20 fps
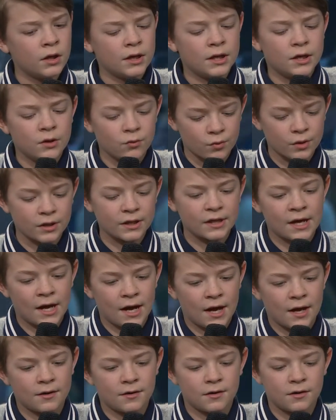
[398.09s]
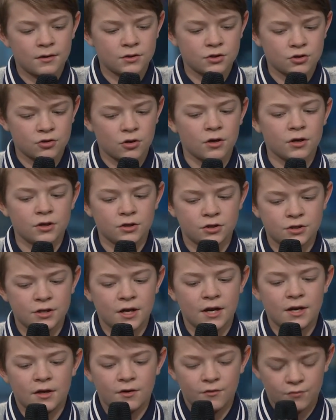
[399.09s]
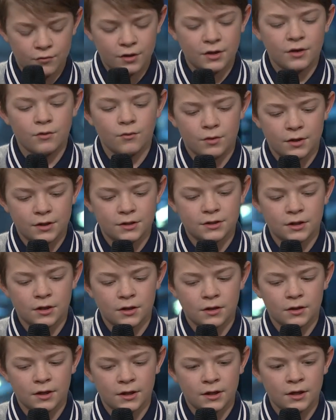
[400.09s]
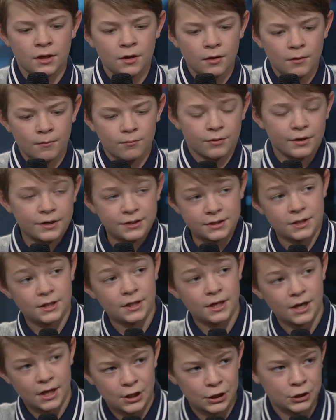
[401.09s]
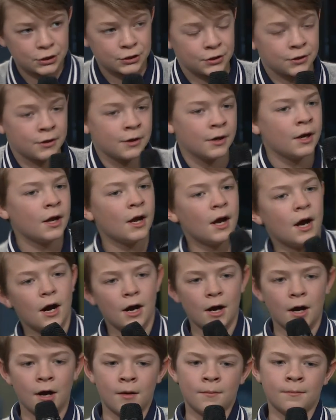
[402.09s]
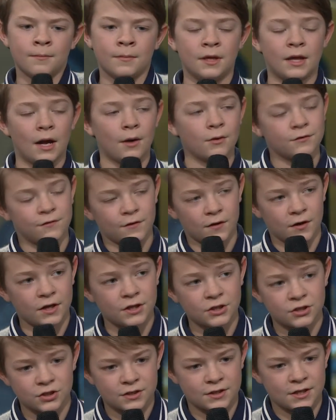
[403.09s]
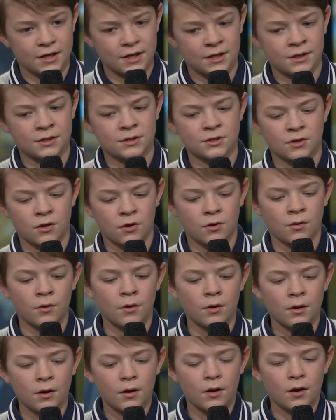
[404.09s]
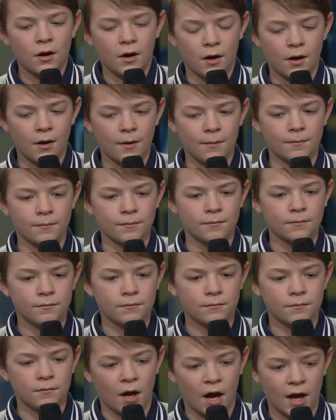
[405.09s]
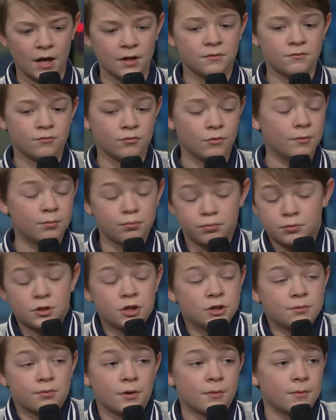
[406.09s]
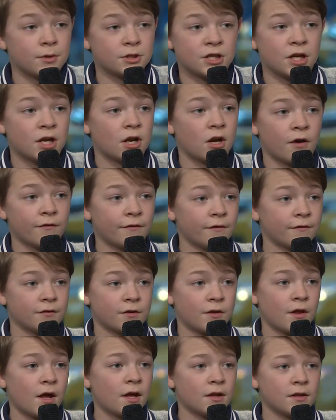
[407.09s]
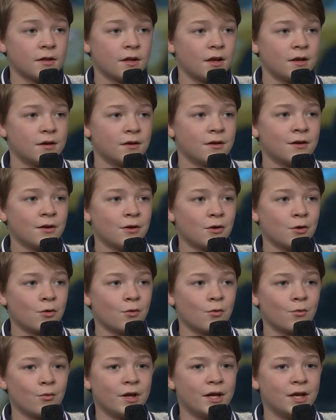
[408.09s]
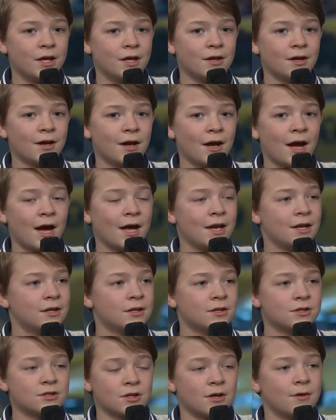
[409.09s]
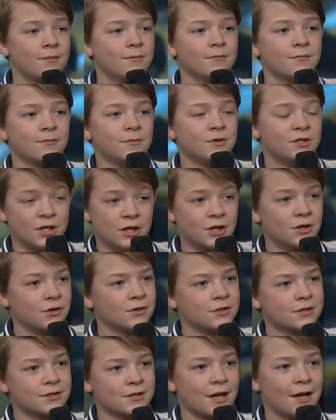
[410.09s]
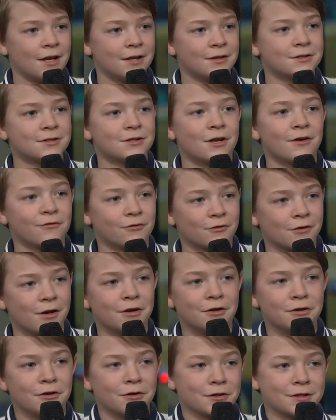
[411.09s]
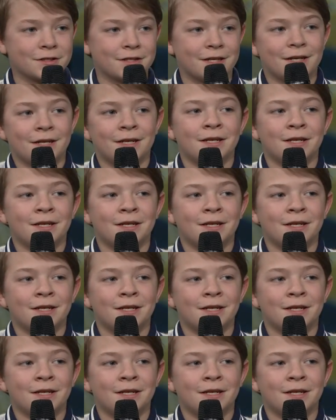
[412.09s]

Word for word: He really had a strong understanding of what he wanted to like bring to the character, um, and that was very interesting. So. Um, I we just pretty much hit it off after that, and then we had some dinners and stuff around New York City.